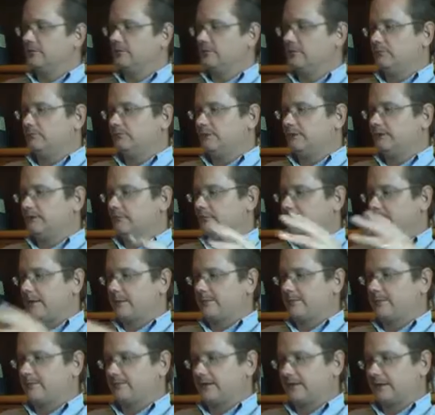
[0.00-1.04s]
you become a
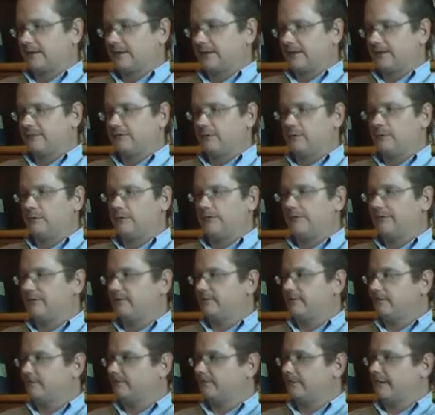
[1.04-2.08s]
member of Second Life, you go out there,
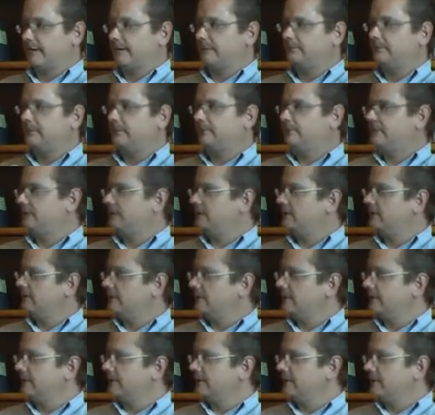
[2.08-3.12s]
these empty fields,